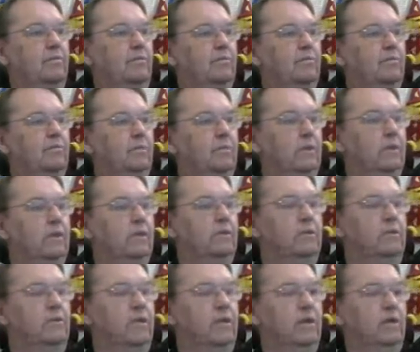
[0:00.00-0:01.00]
He's
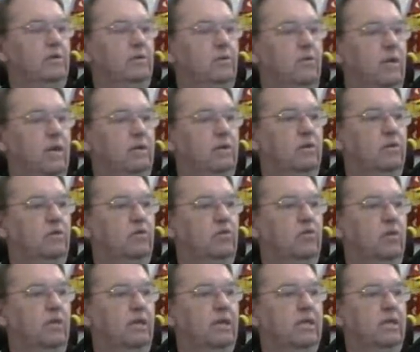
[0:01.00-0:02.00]
just went
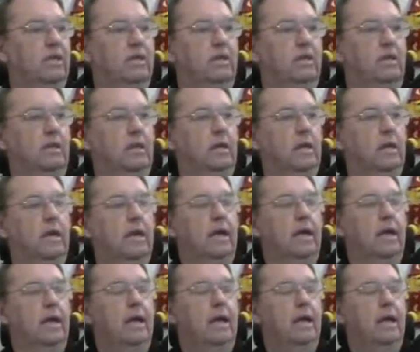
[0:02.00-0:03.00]
straight in.
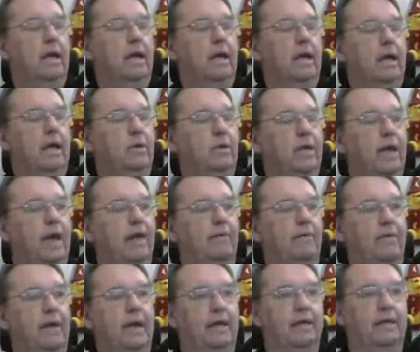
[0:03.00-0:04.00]
And we have
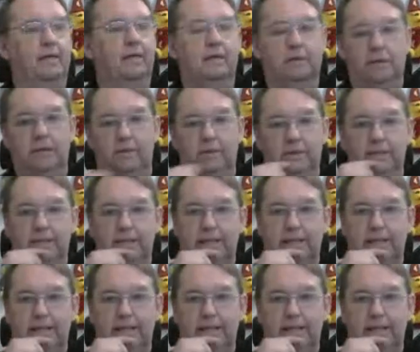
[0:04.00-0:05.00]
had some
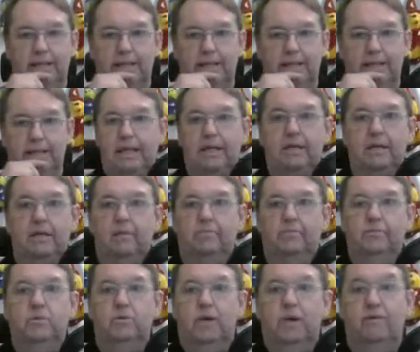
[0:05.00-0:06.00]
discussions, me,
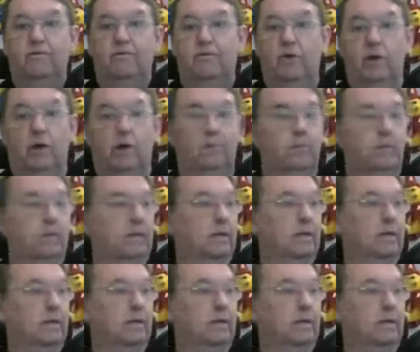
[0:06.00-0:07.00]
Train Farm
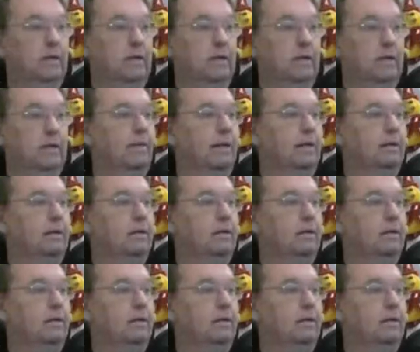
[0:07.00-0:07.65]
and Cobraman,